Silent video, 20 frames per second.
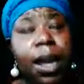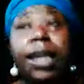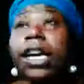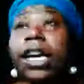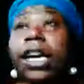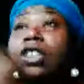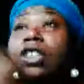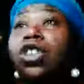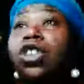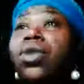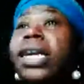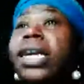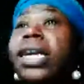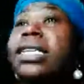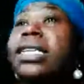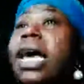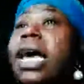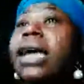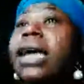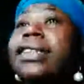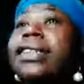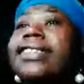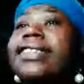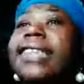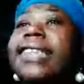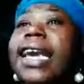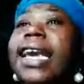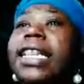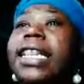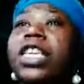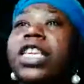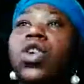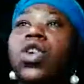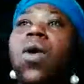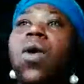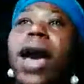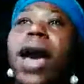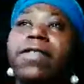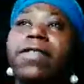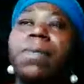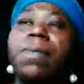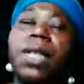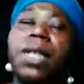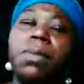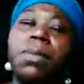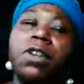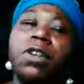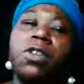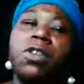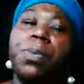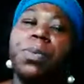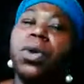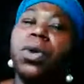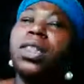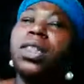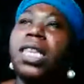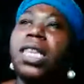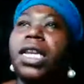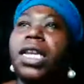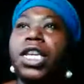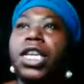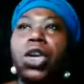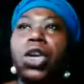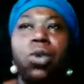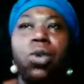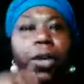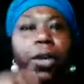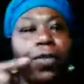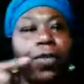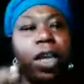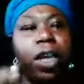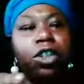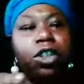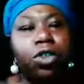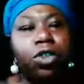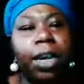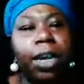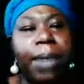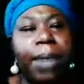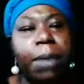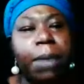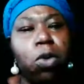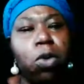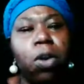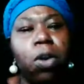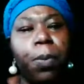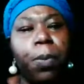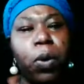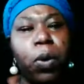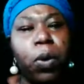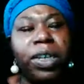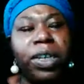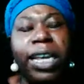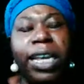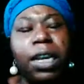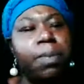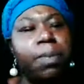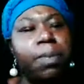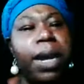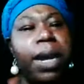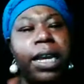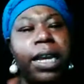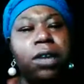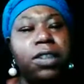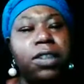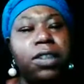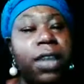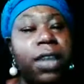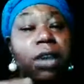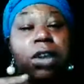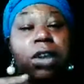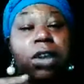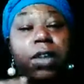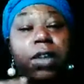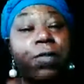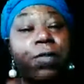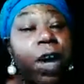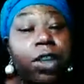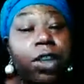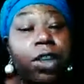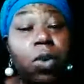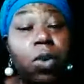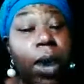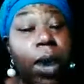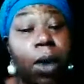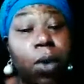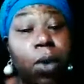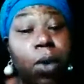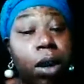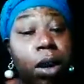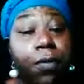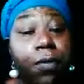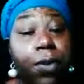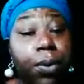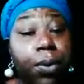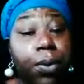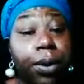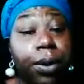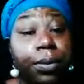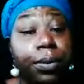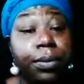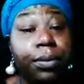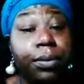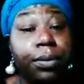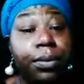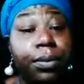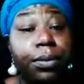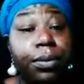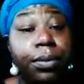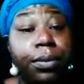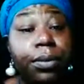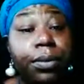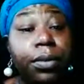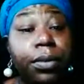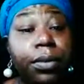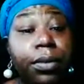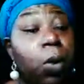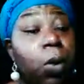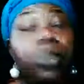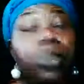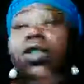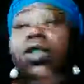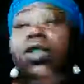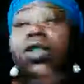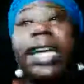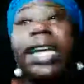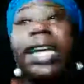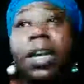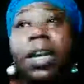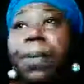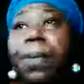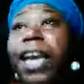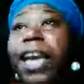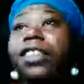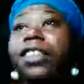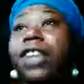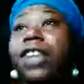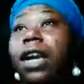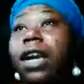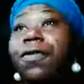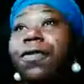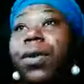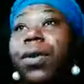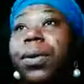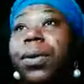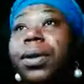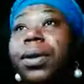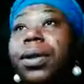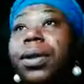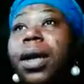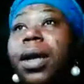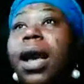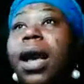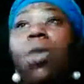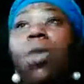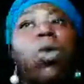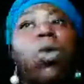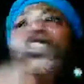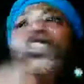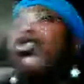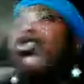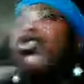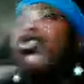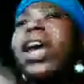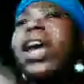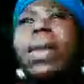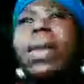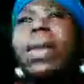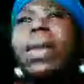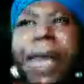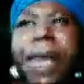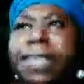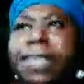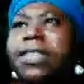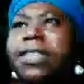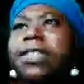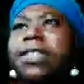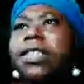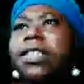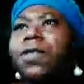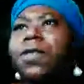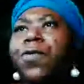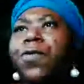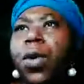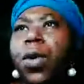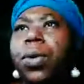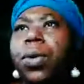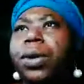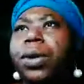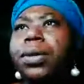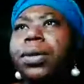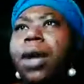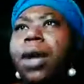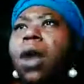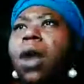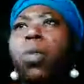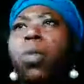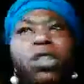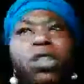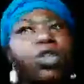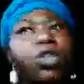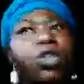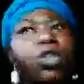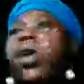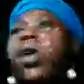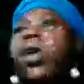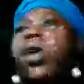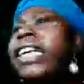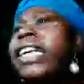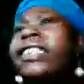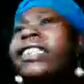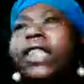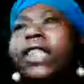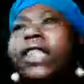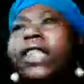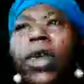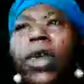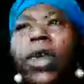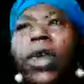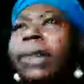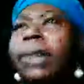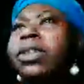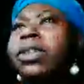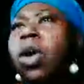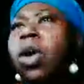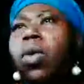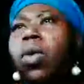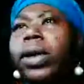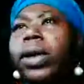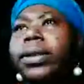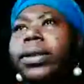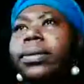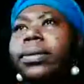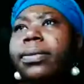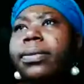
Because you need to understand that you have to be the most important thing to you. And if your dream ain't more important than anybody else's, I don't know what the fuck you at work for. What you collecting a paycheck for? What you running businesses for? What you on Instagram doing?